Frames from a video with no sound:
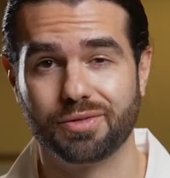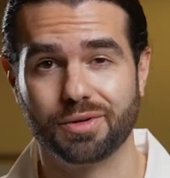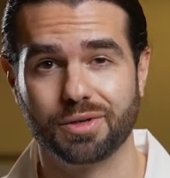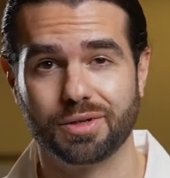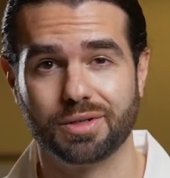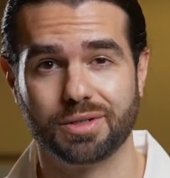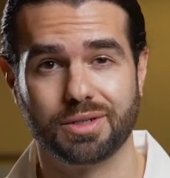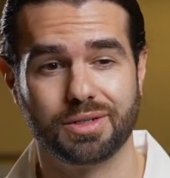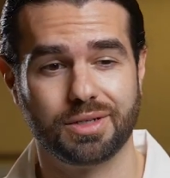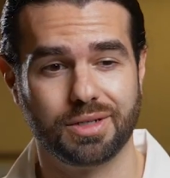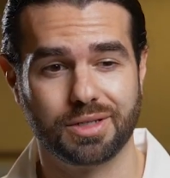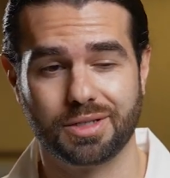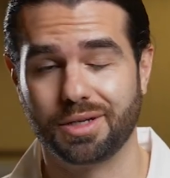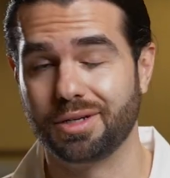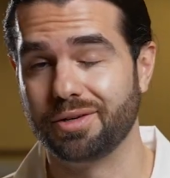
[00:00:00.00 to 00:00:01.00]
for
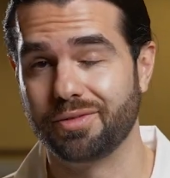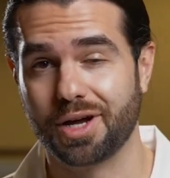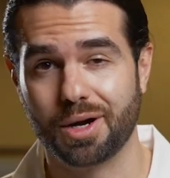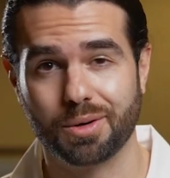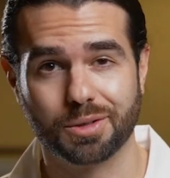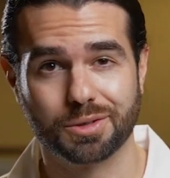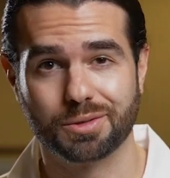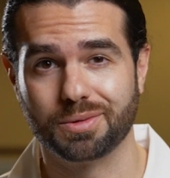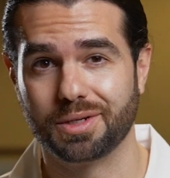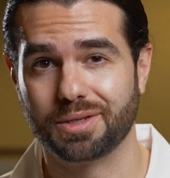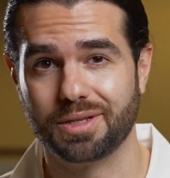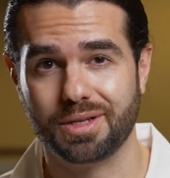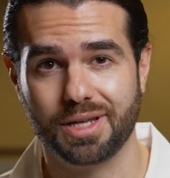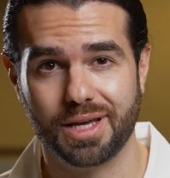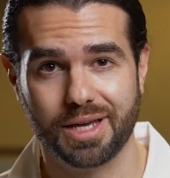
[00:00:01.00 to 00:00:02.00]
a ton of hours throughout
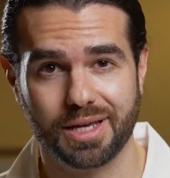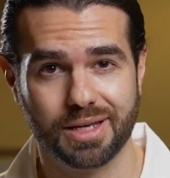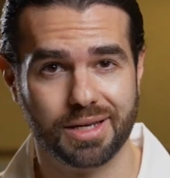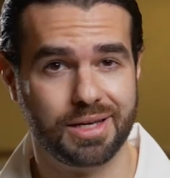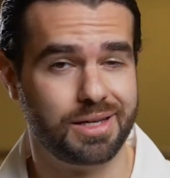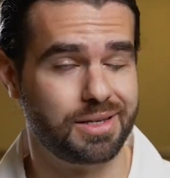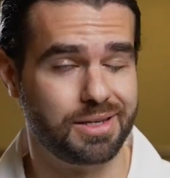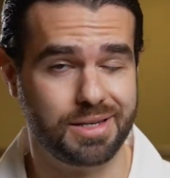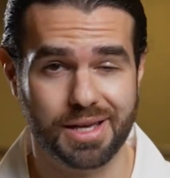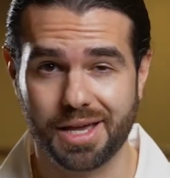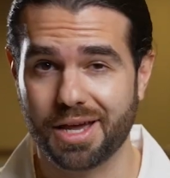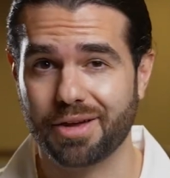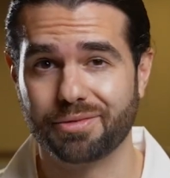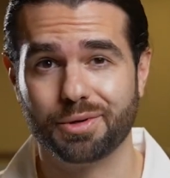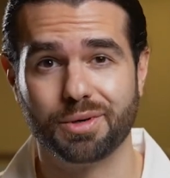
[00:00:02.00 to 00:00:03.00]
the day, day
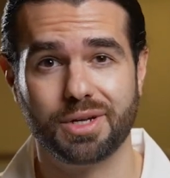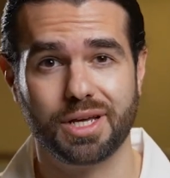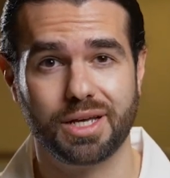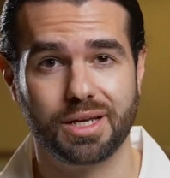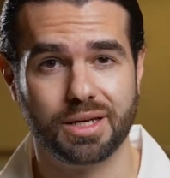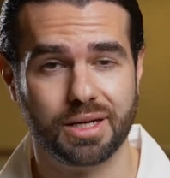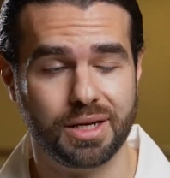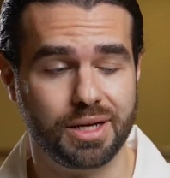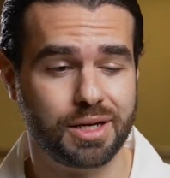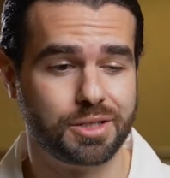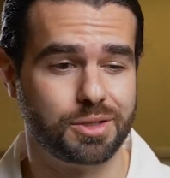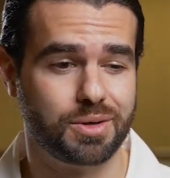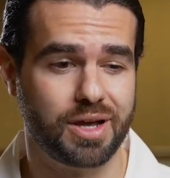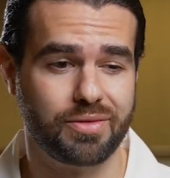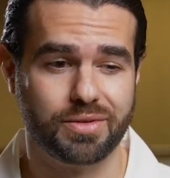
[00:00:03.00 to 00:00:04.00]
after day.
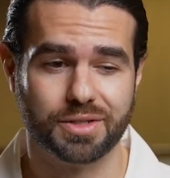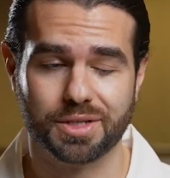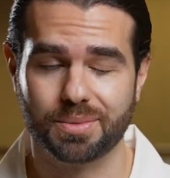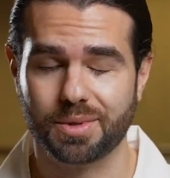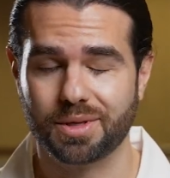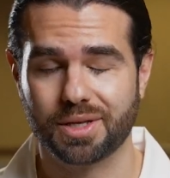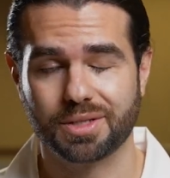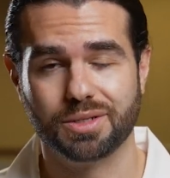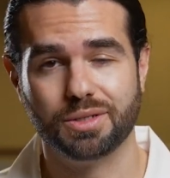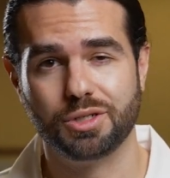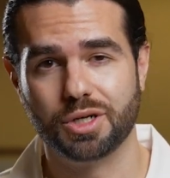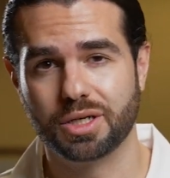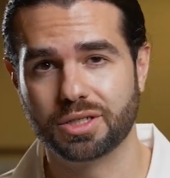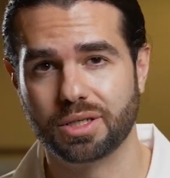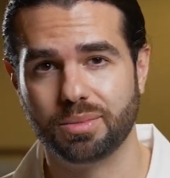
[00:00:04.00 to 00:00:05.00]
So having something that's
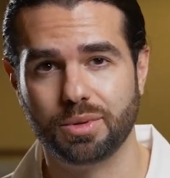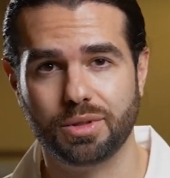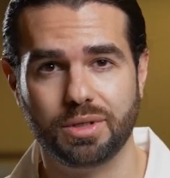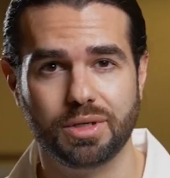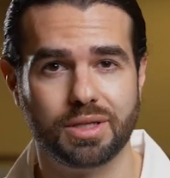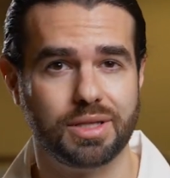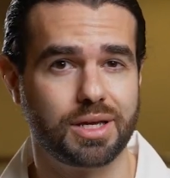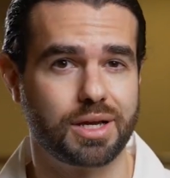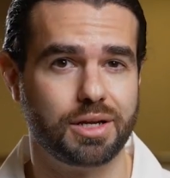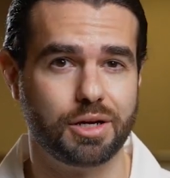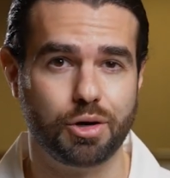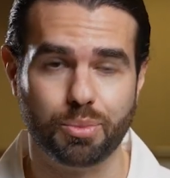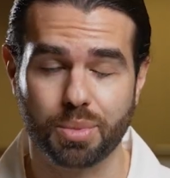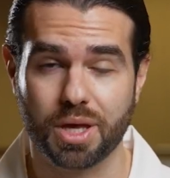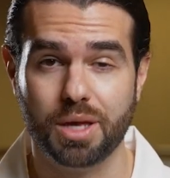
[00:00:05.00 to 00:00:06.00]
adjustable, that can
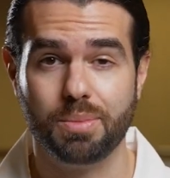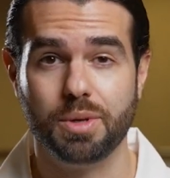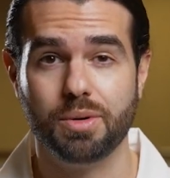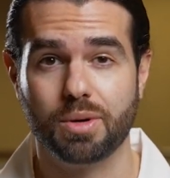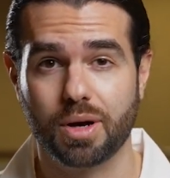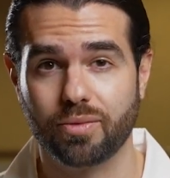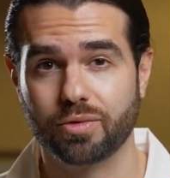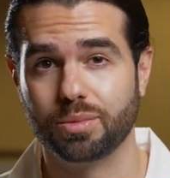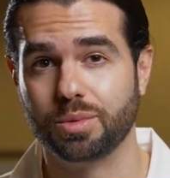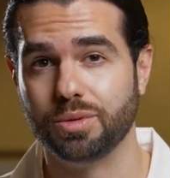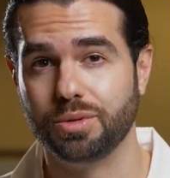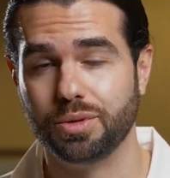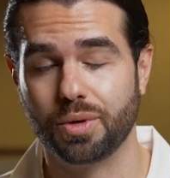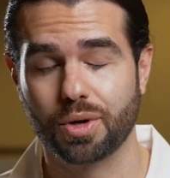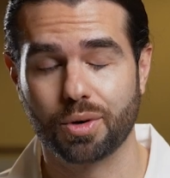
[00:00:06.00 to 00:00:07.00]
help keep you comfortable
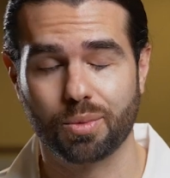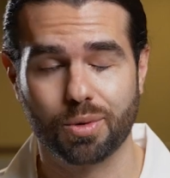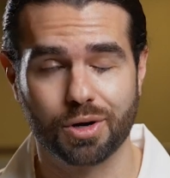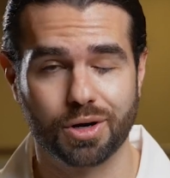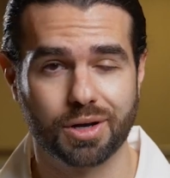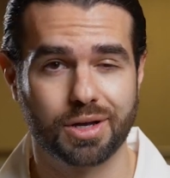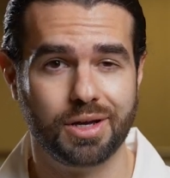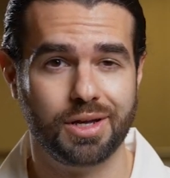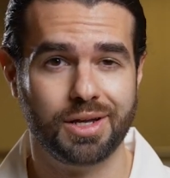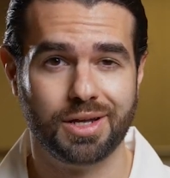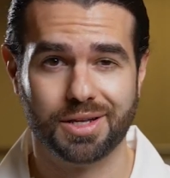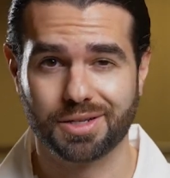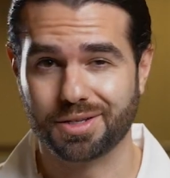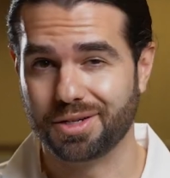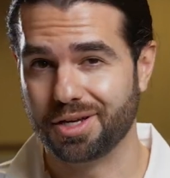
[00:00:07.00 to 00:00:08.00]
doing your work,
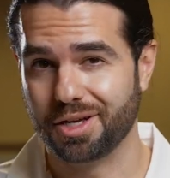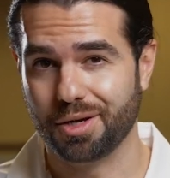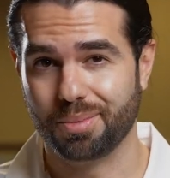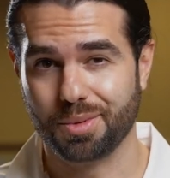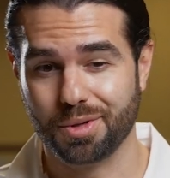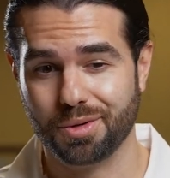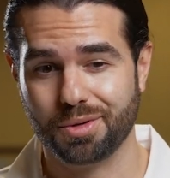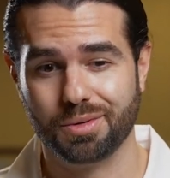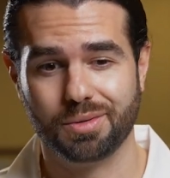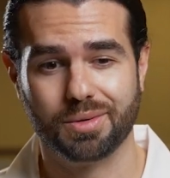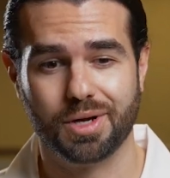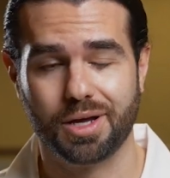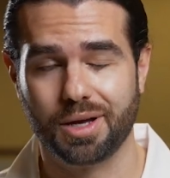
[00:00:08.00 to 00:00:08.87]
going to help you